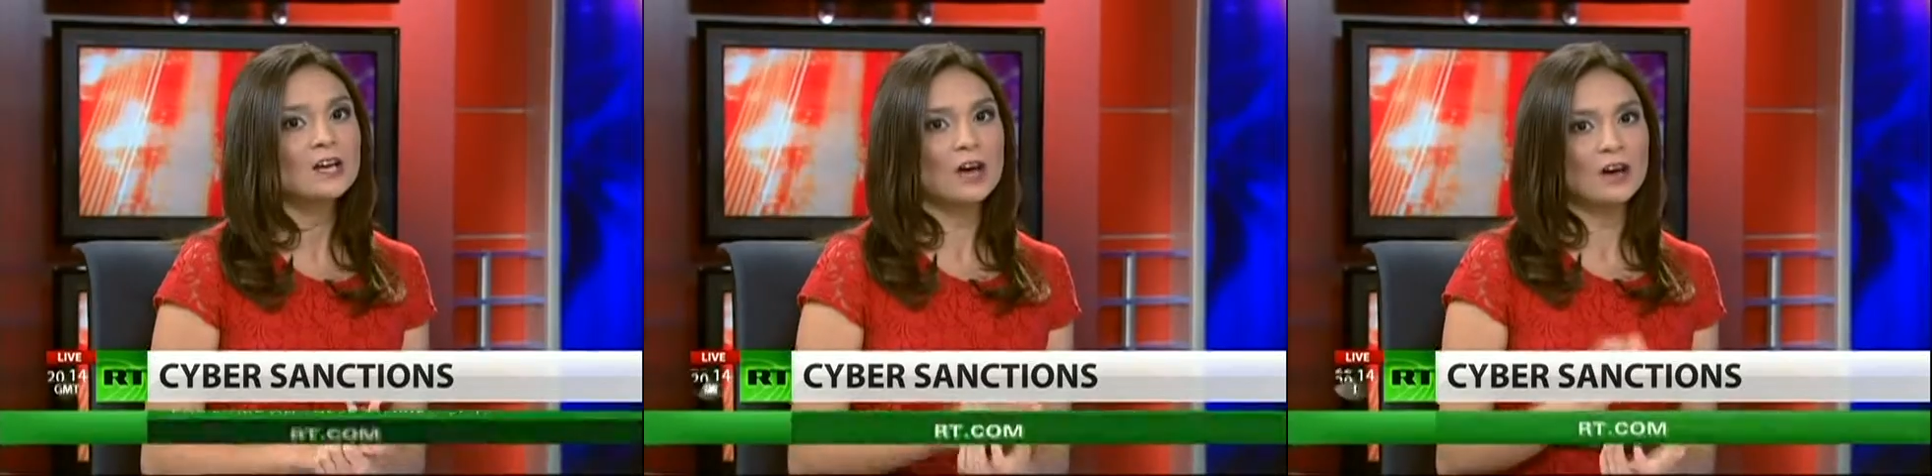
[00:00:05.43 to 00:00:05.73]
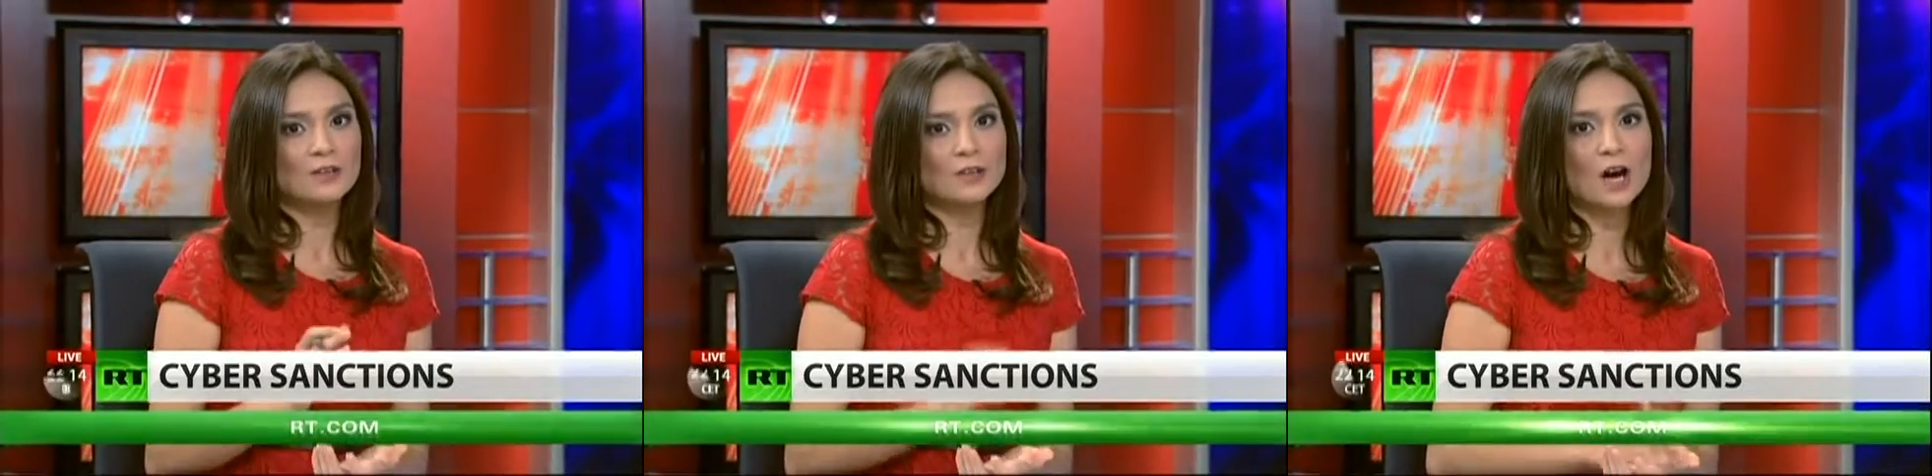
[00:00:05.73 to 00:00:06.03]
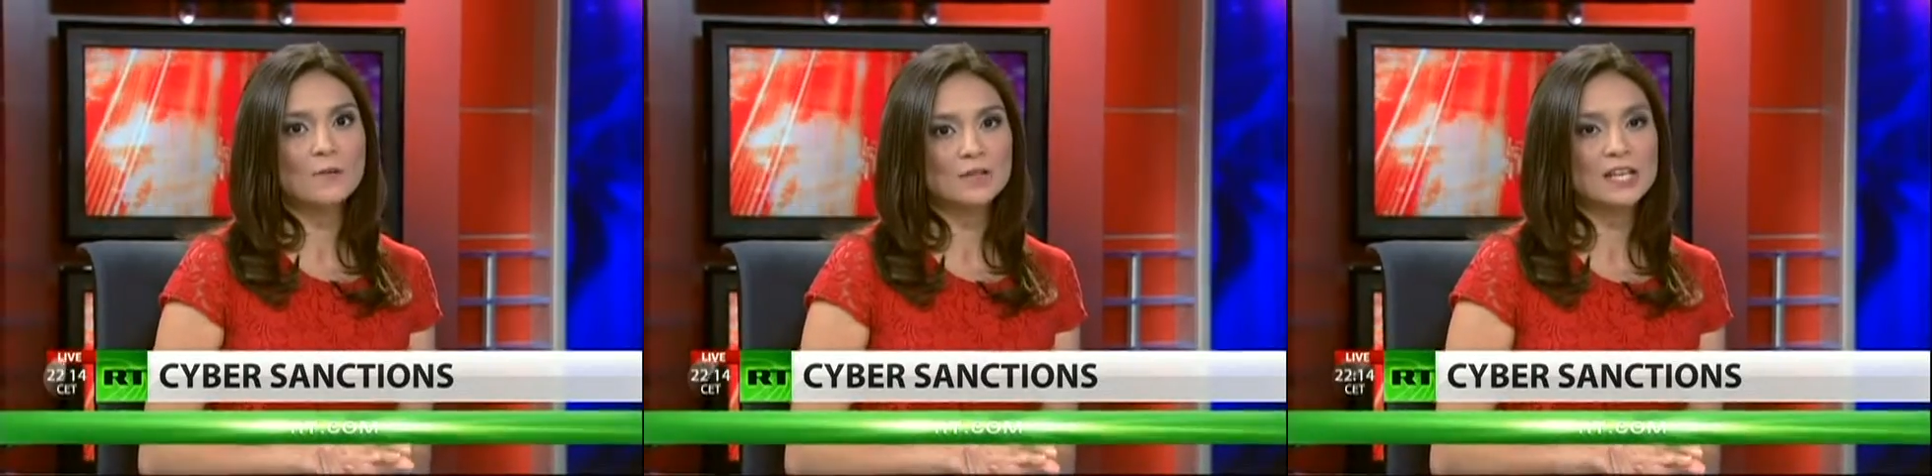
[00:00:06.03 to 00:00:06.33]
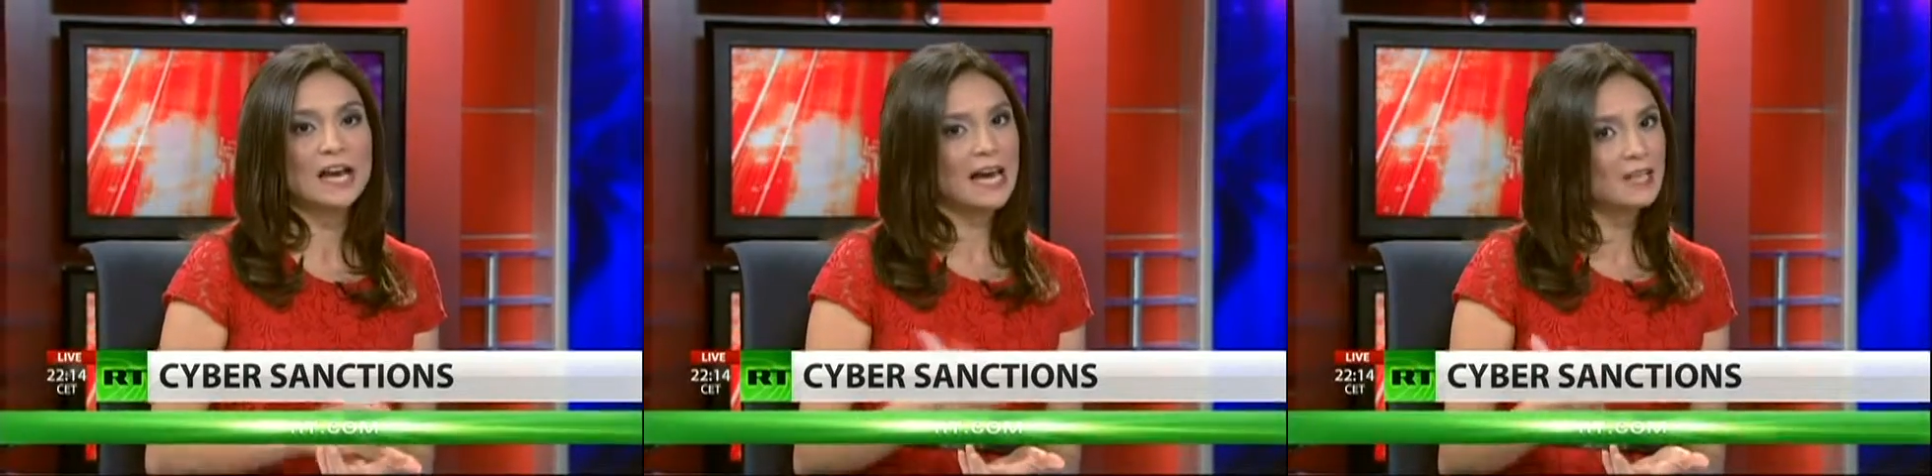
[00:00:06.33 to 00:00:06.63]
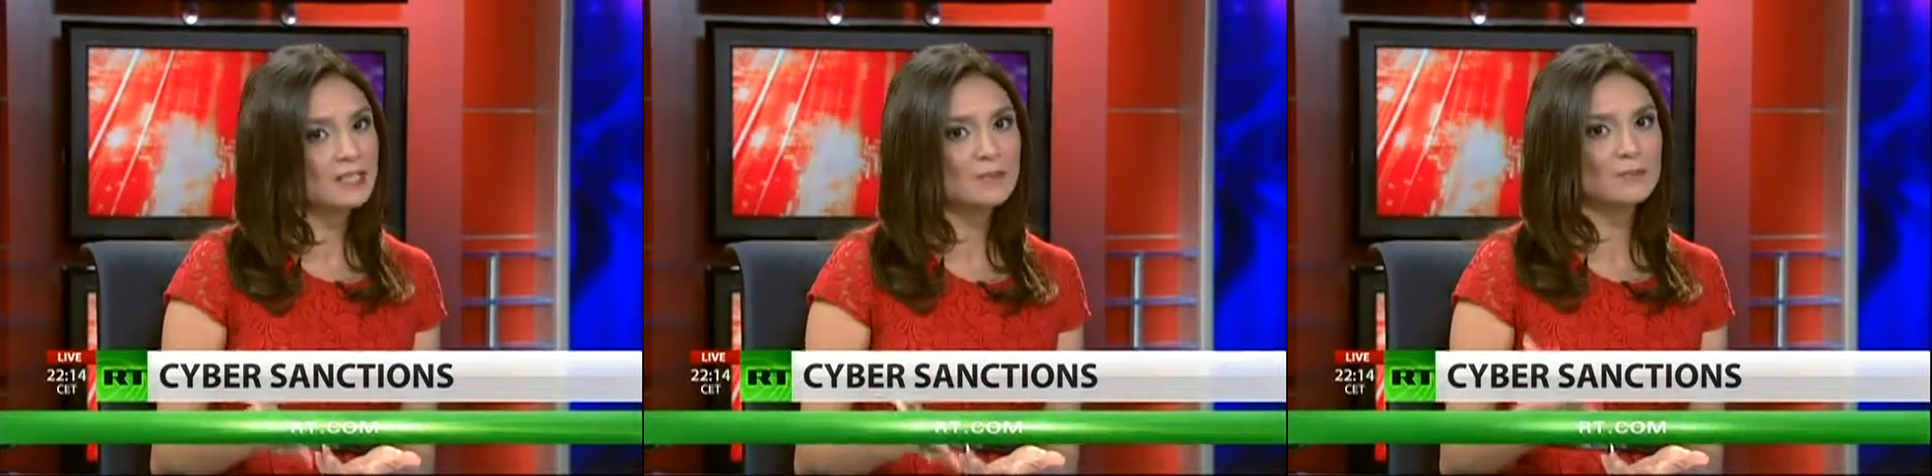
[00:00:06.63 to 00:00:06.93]
on
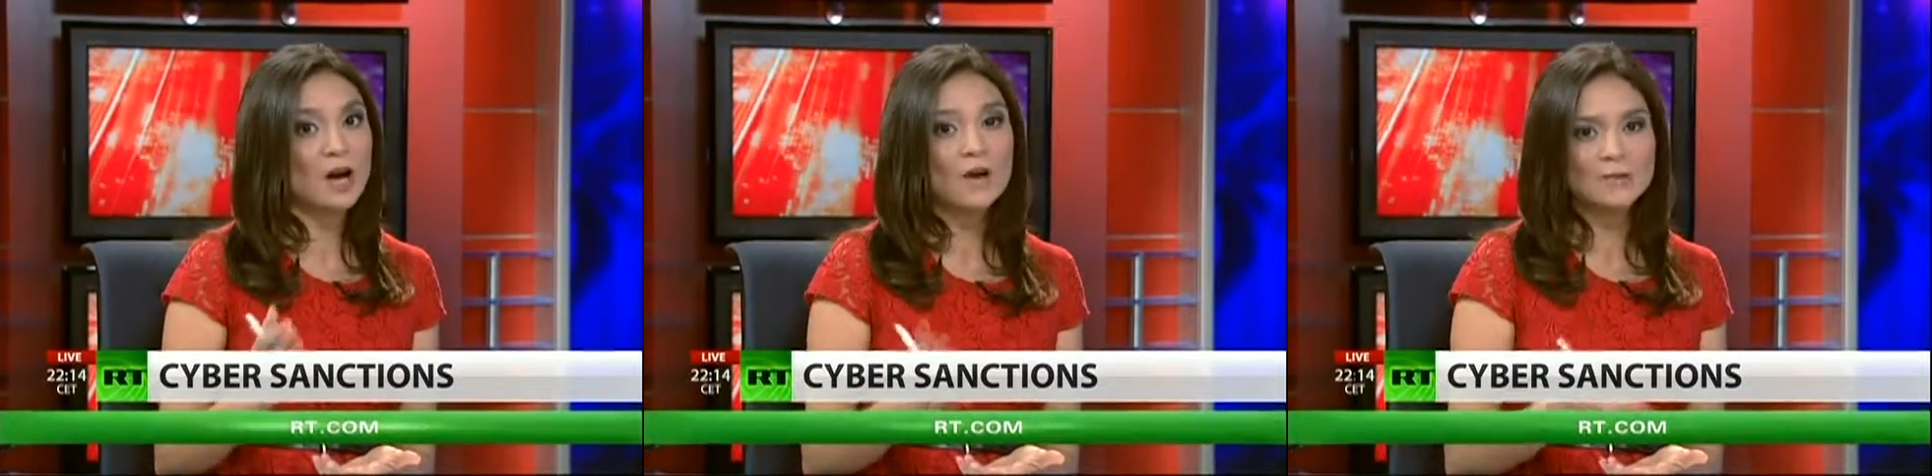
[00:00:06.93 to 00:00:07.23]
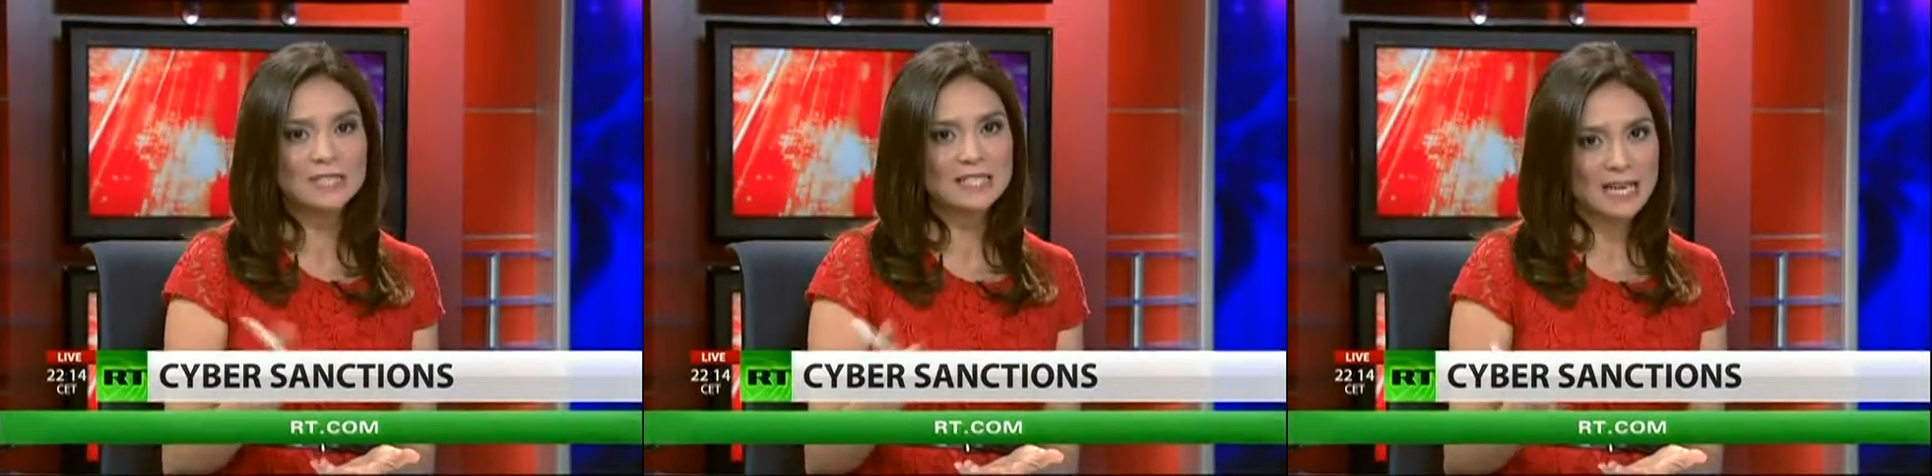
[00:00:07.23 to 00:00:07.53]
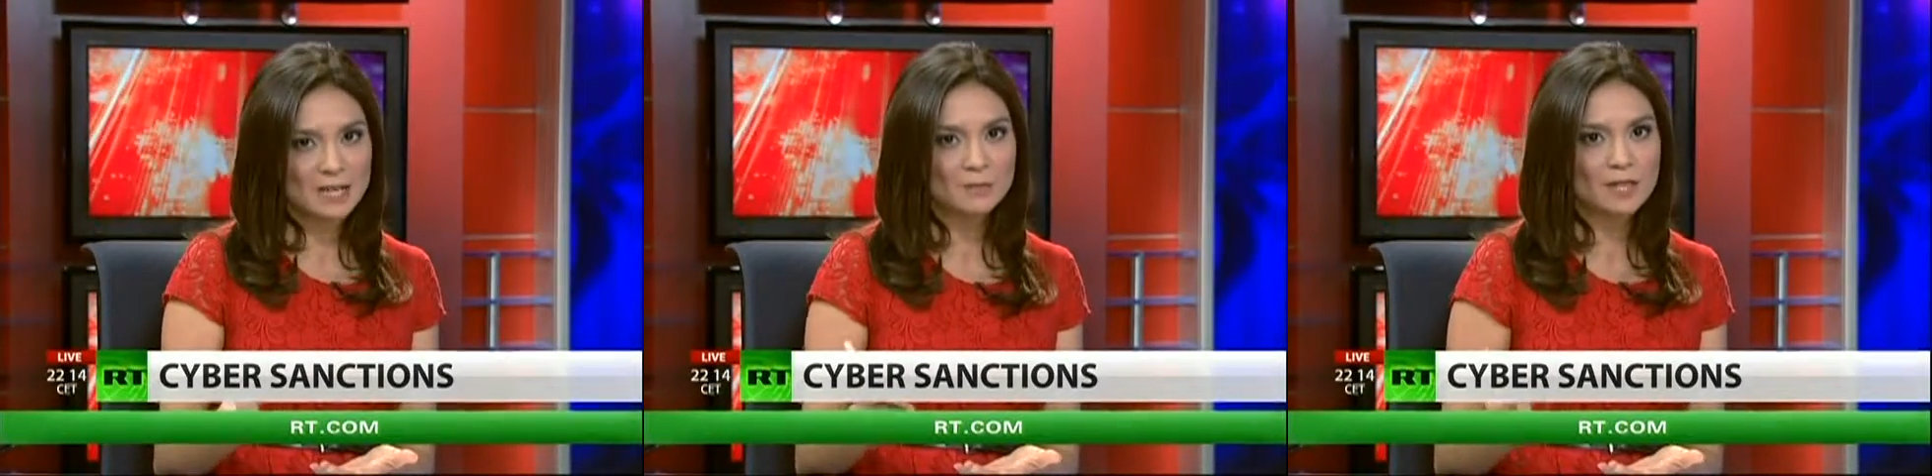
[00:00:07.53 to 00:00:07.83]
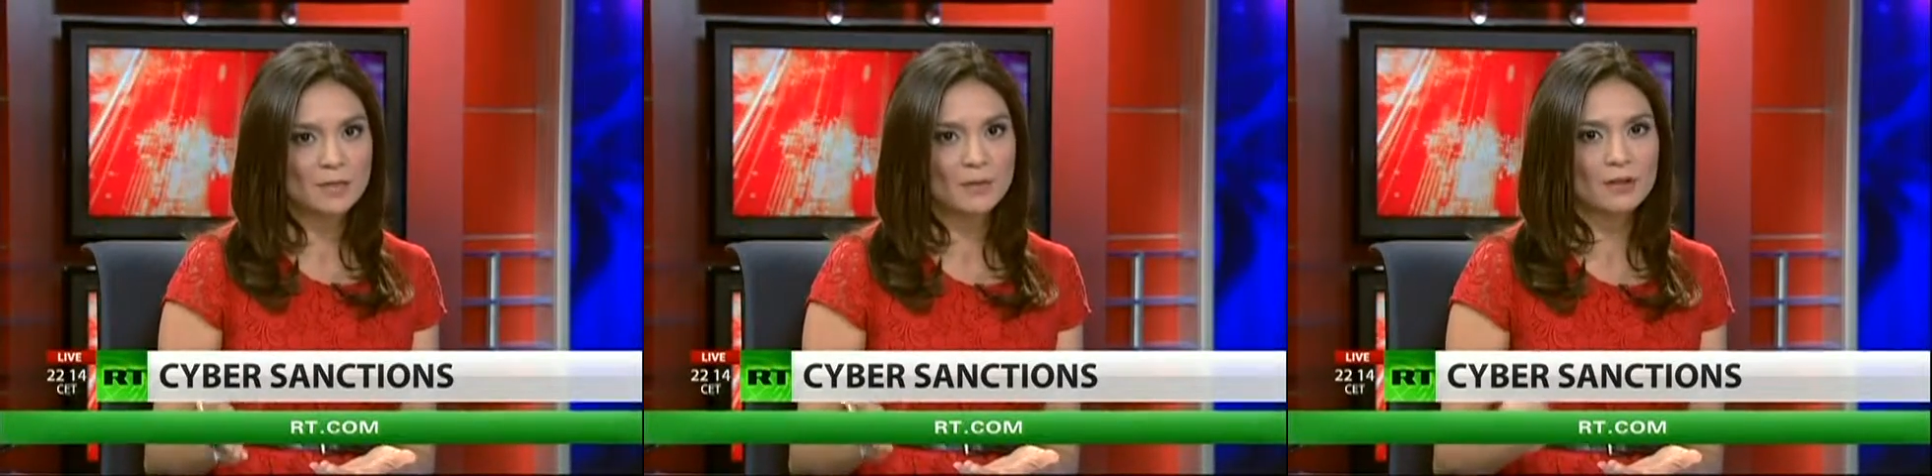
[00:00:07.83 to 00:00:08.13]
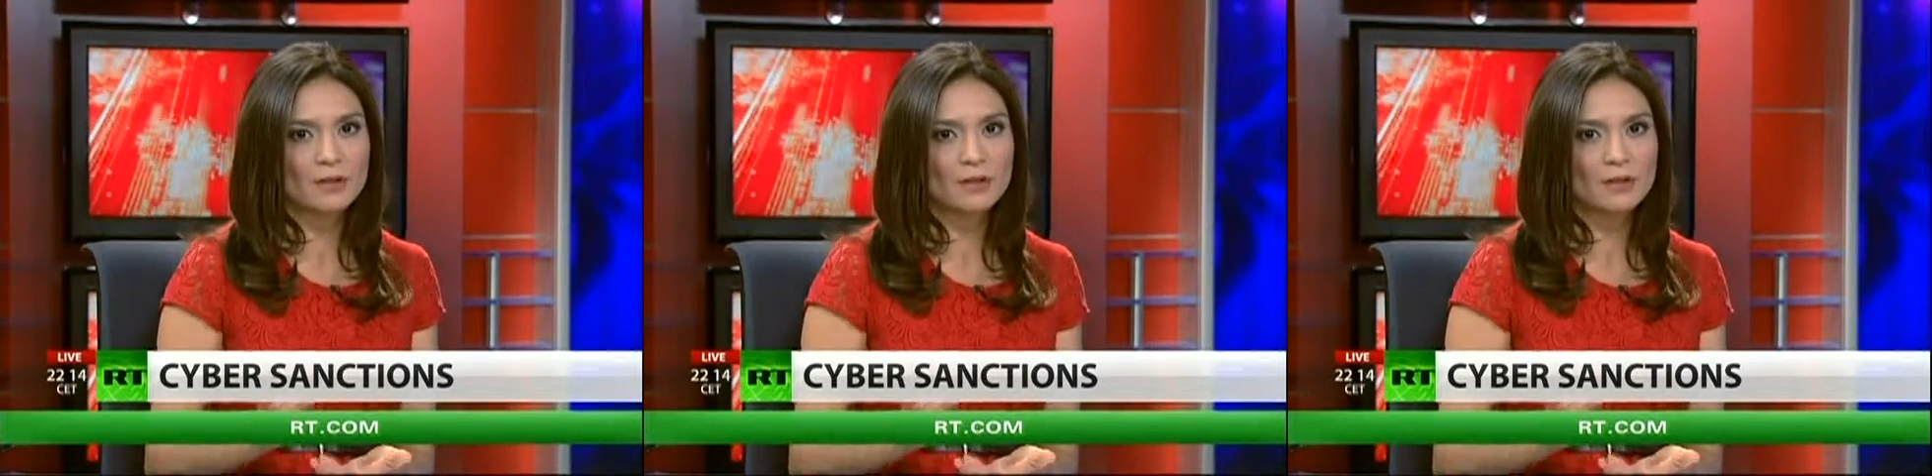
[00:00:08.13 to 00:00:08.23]
companies and people